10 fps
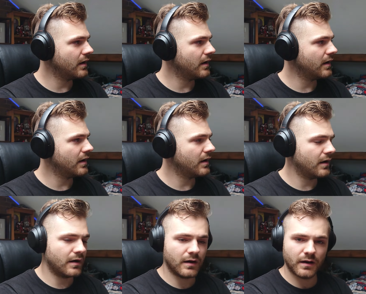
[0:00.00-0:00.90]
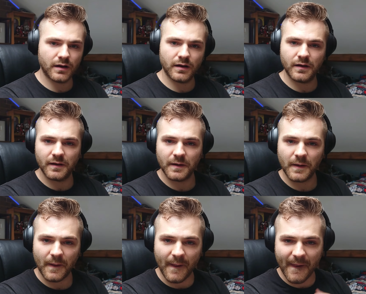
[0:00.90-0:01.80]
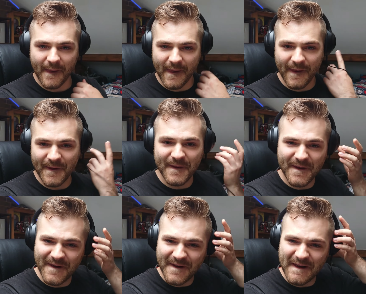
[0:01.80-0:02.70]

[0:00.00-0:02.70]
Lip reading: (no one is talking)